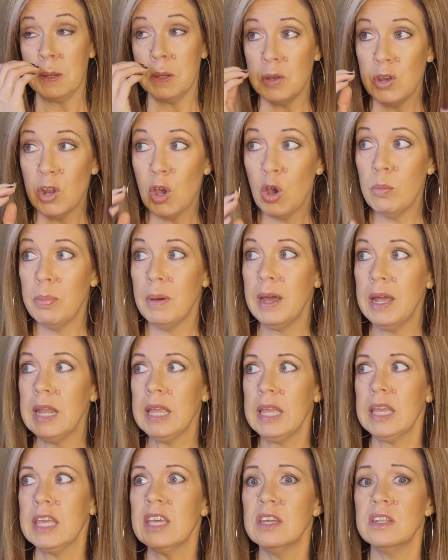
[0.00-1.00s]

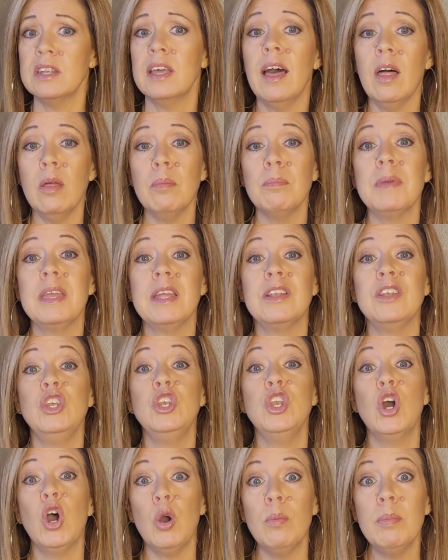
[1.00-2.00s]
Nobody could help me.
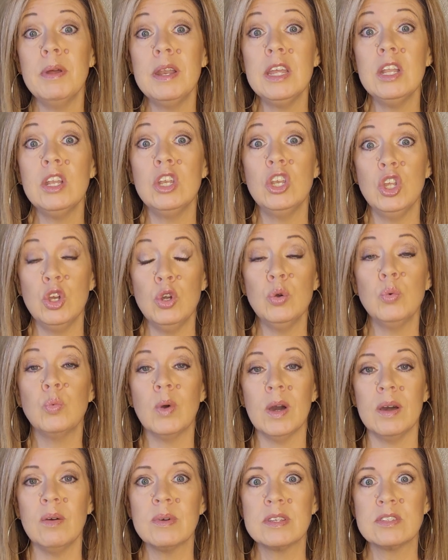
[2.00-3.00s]
Nobody knew
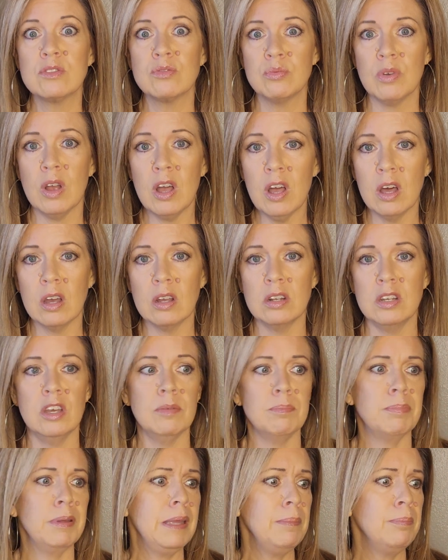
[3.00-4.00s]
what was wrong.
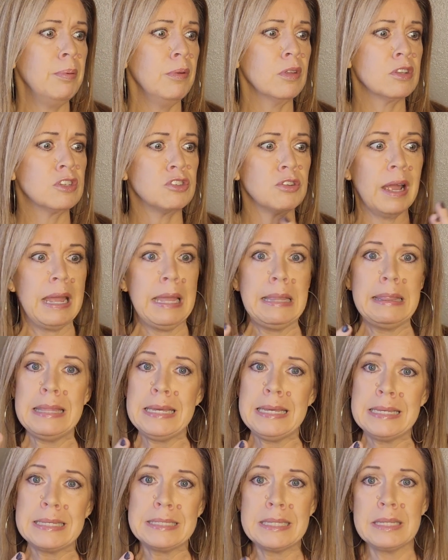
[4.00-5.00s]
People tried
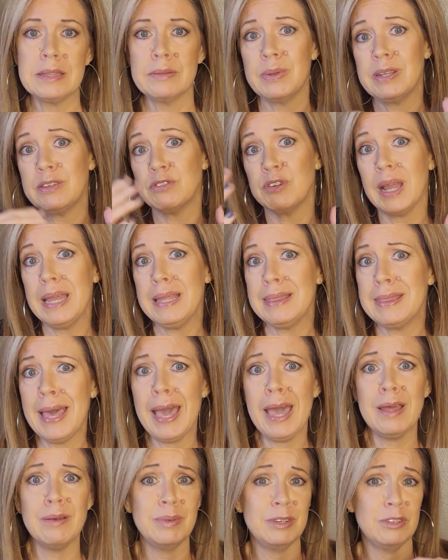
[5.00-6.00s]
this and we tried
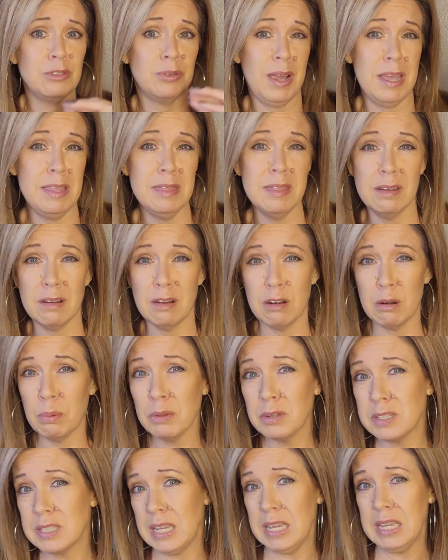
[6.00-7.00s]
that. And we tried the
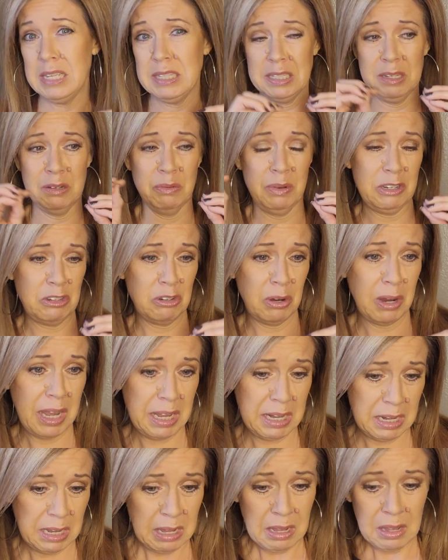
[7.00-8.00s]
herbal teas and we
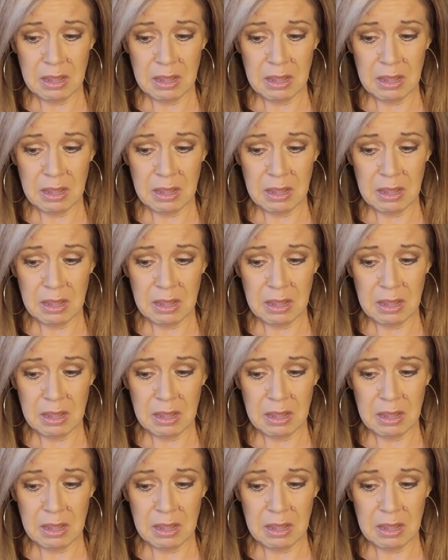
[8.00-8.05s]
tried